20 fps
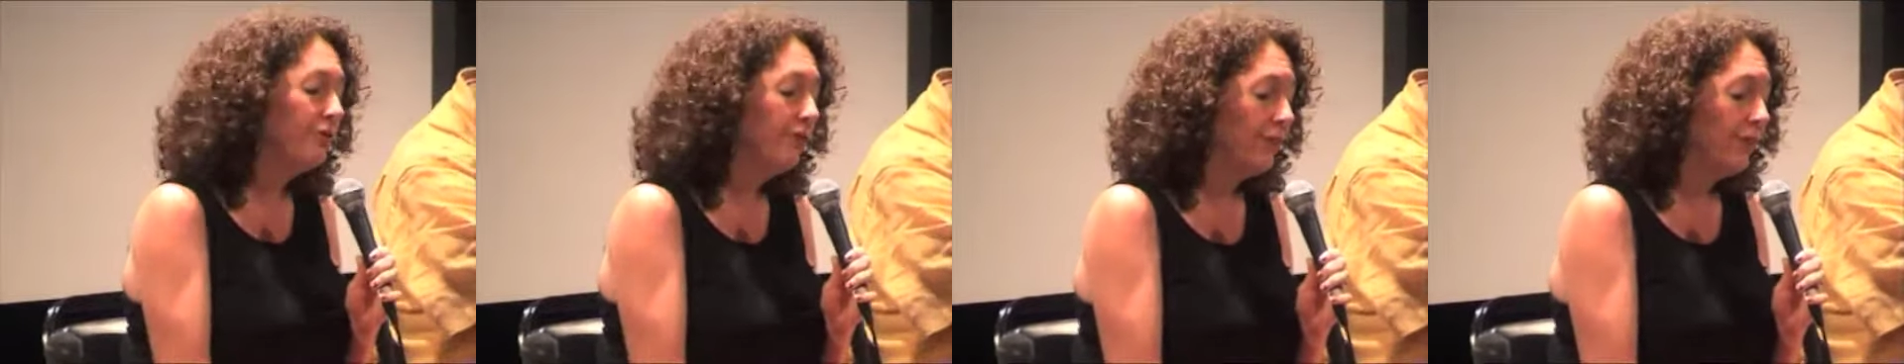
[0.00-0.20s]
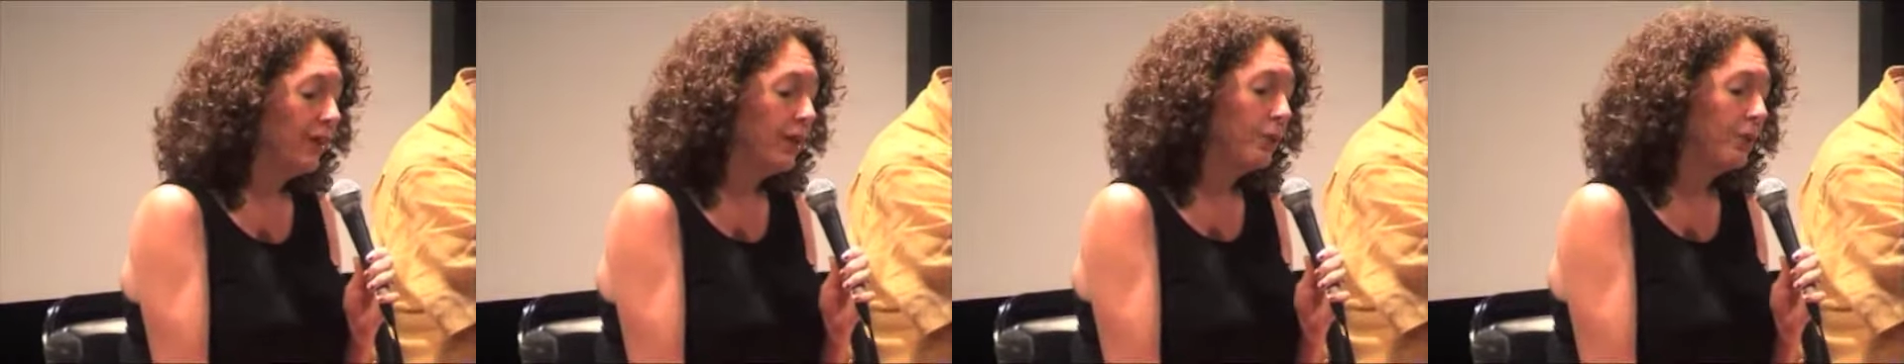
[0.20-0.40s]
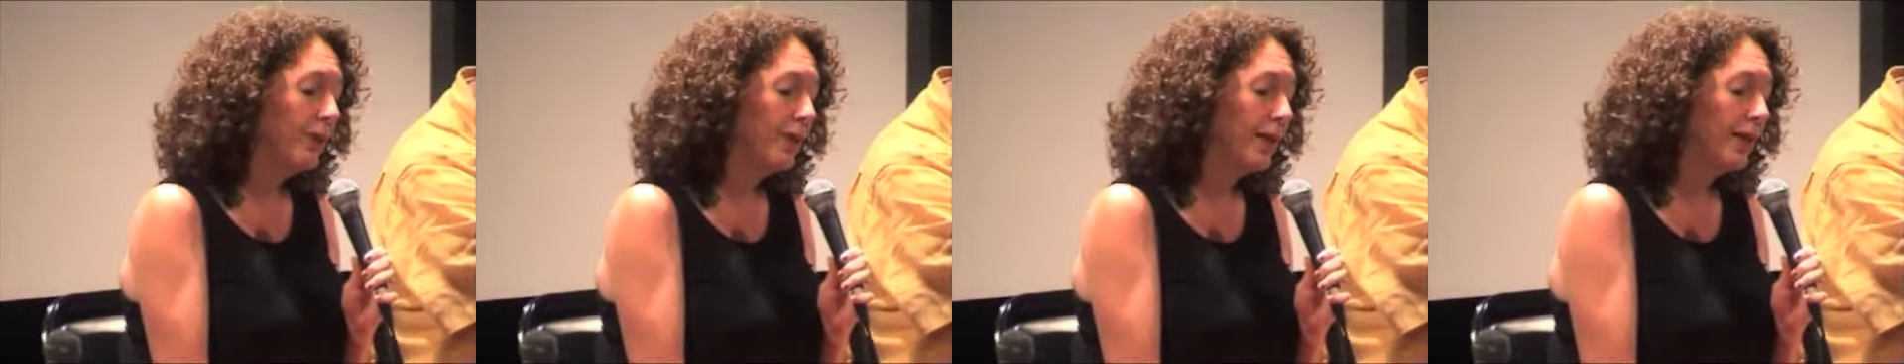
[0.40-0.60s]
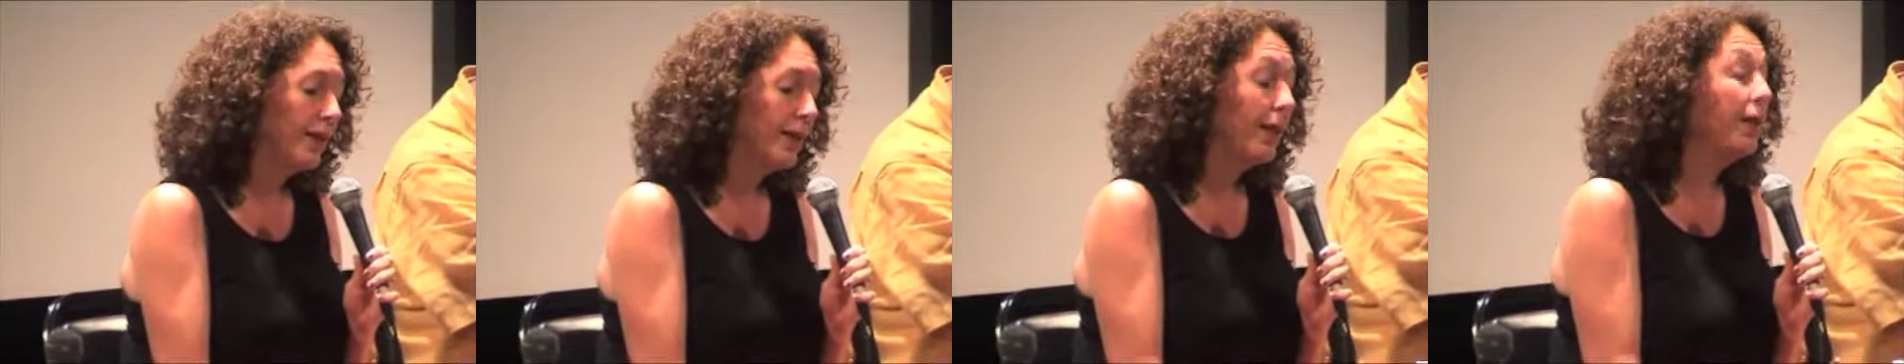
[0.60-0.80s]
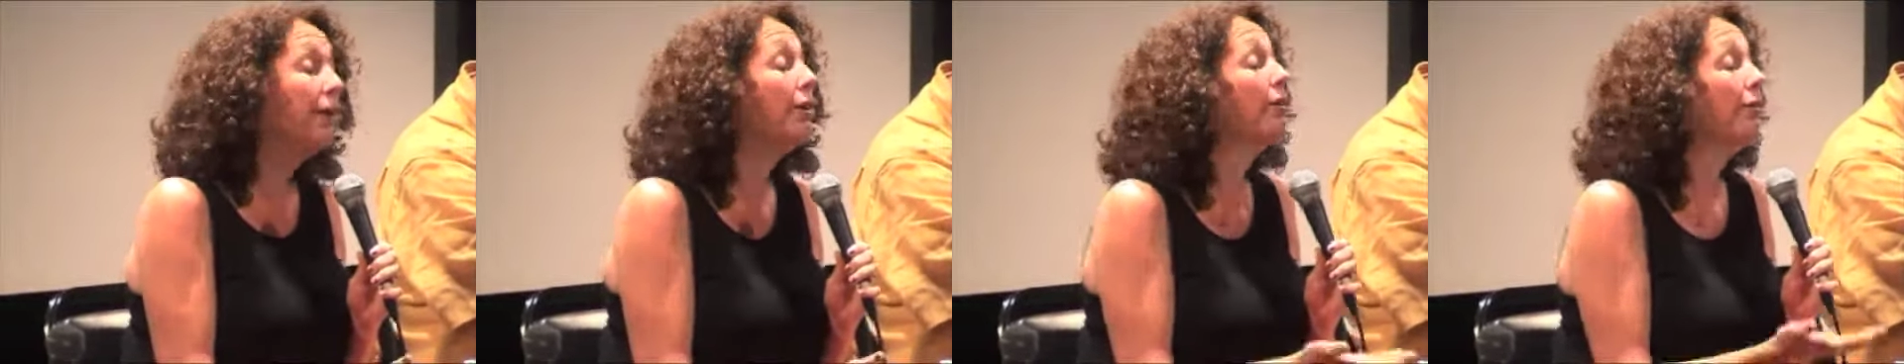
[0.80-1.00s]
very
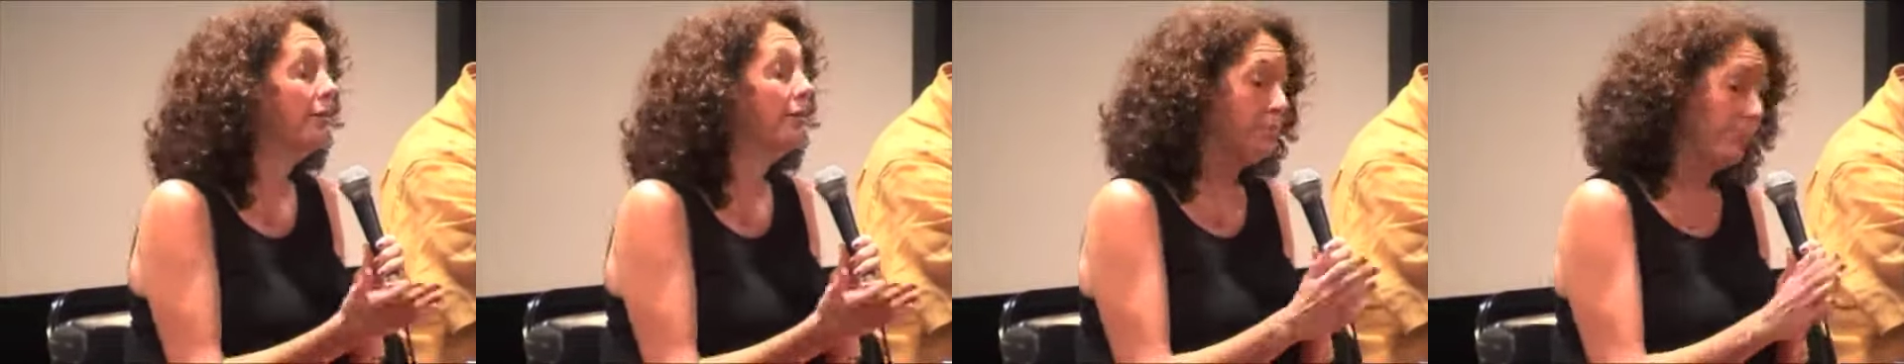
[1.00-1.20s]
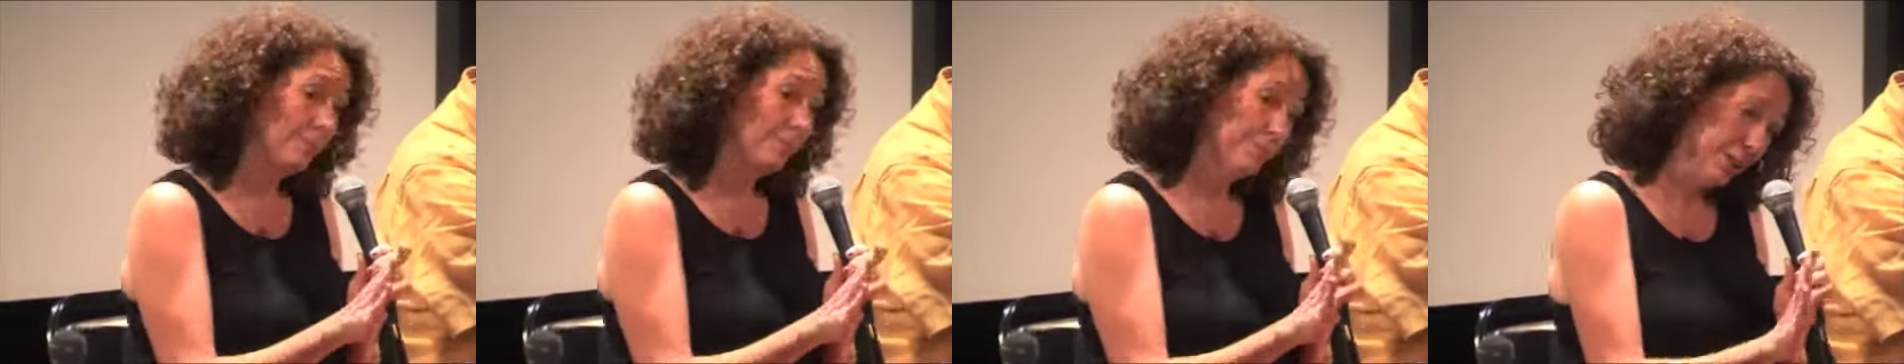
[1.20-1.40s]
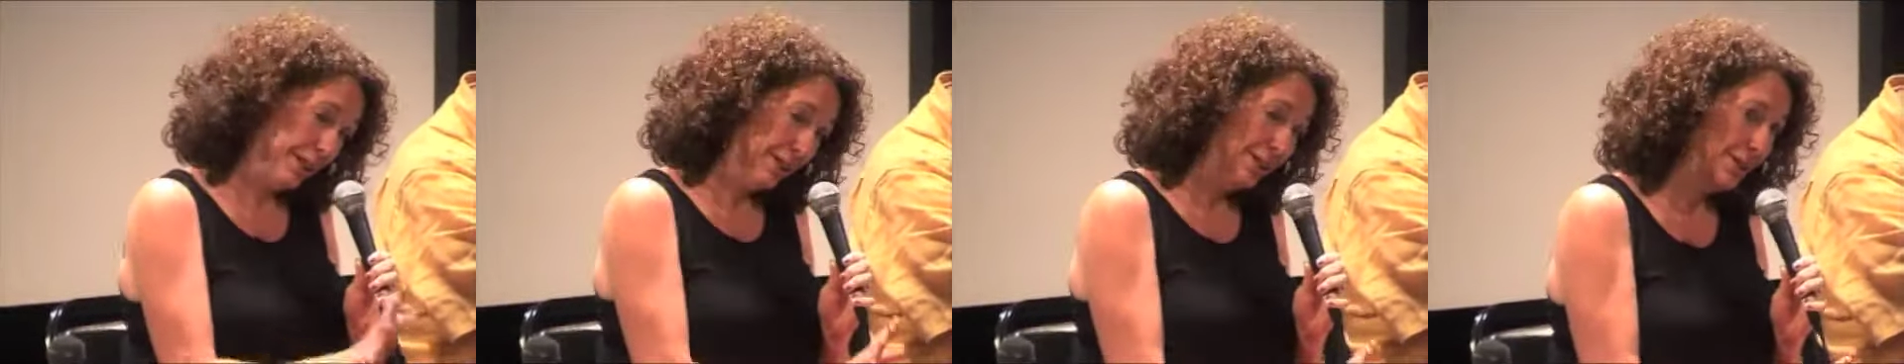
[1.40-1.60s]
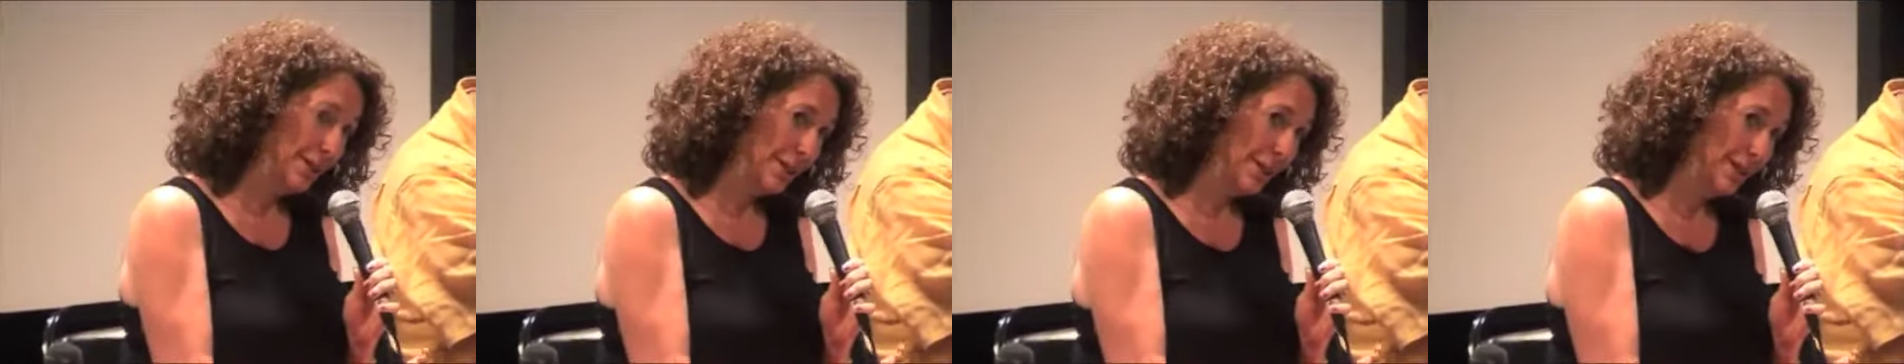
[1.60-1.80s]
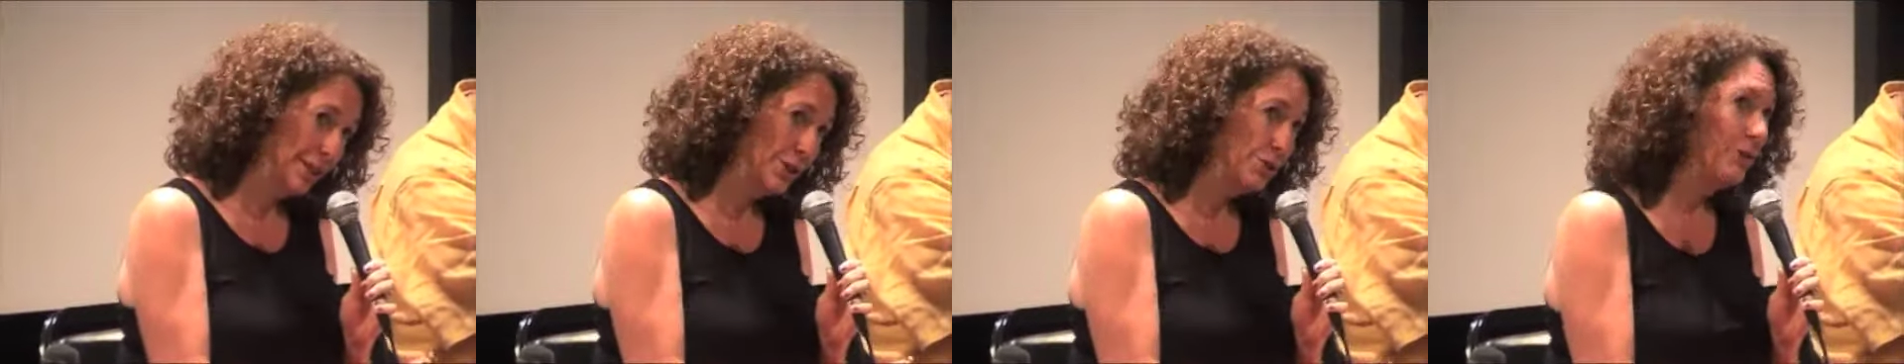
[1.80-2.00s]
quickly because
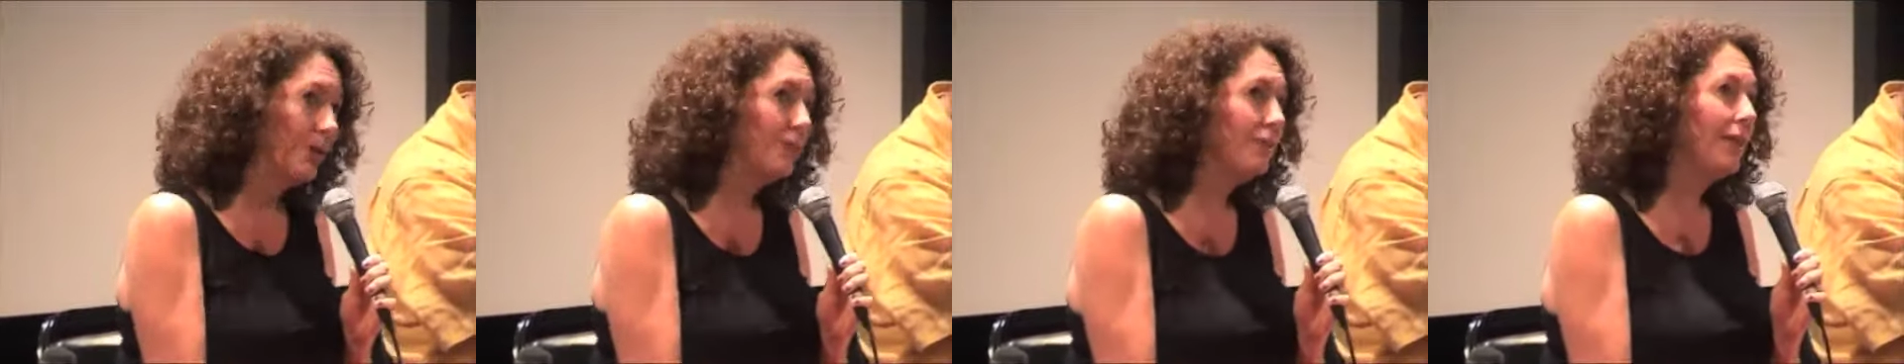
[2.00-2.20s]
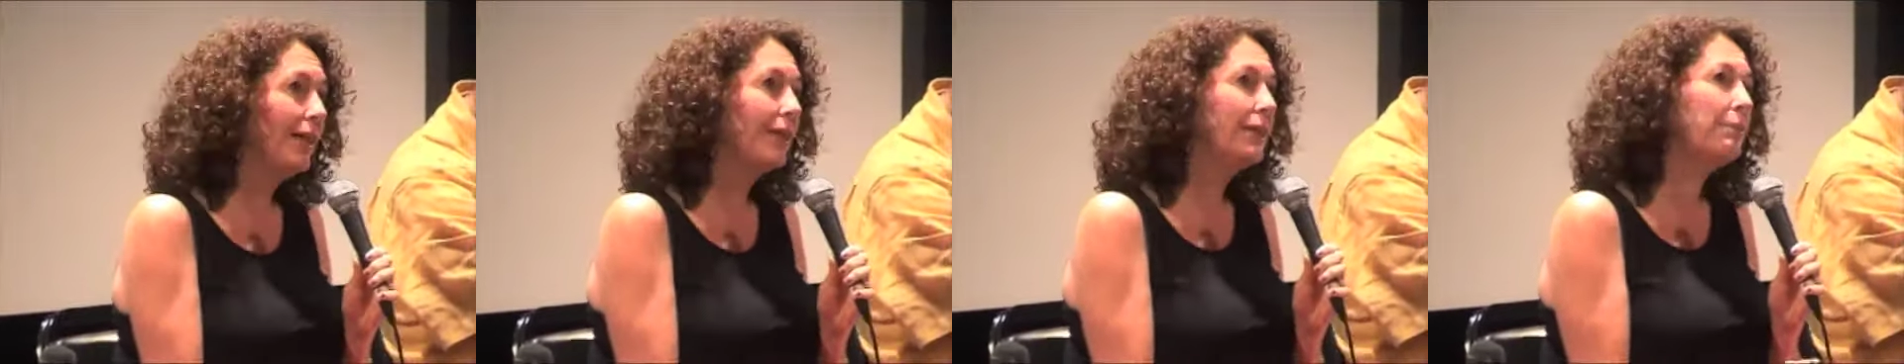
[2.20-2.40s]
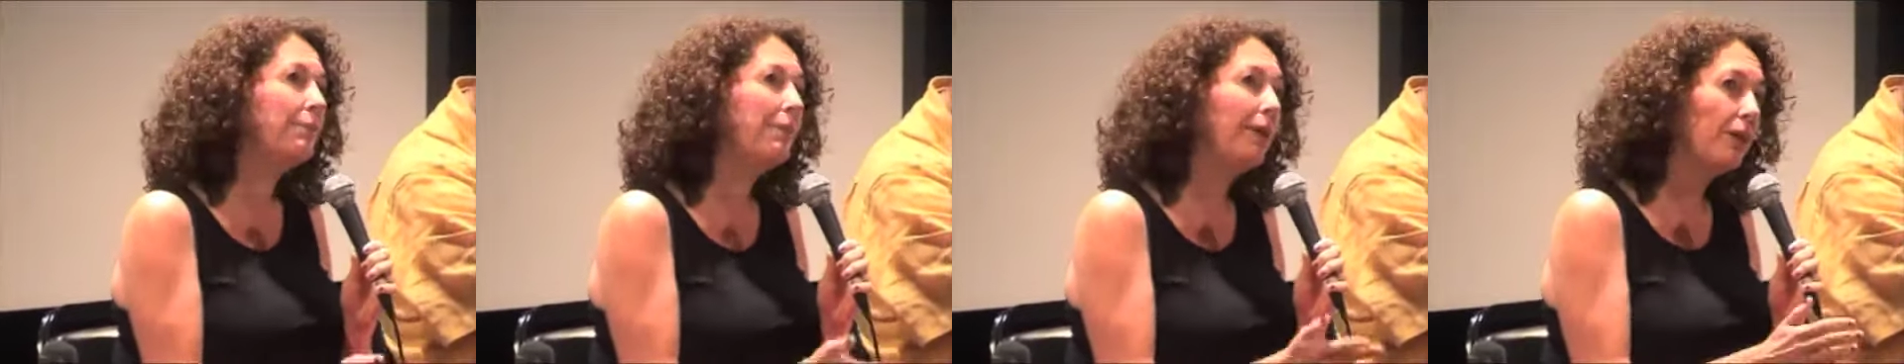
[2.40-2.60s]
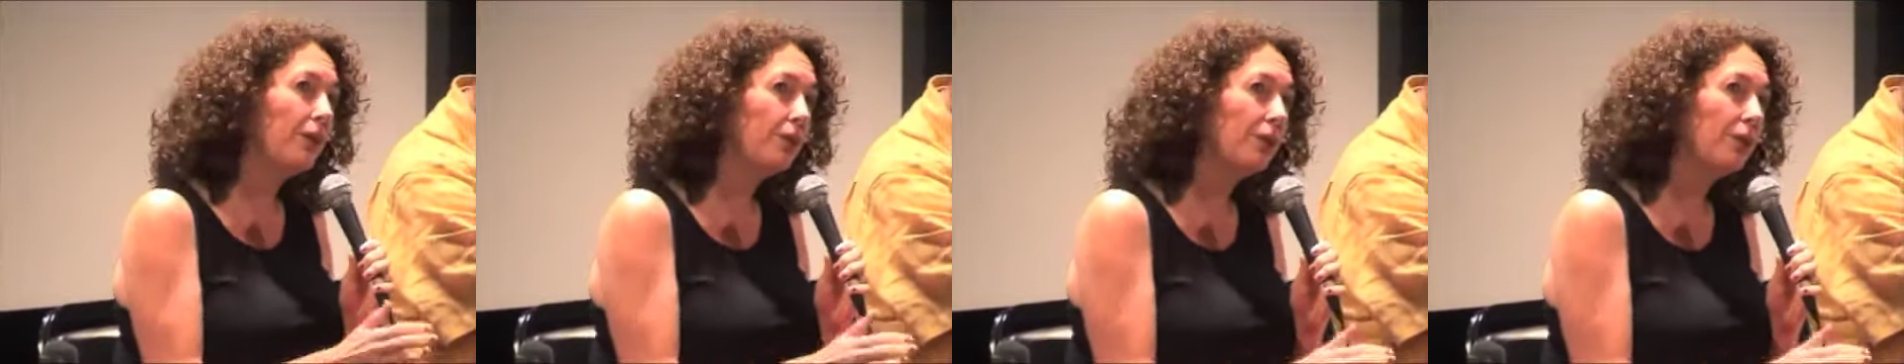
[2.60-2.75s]
I had 12 days,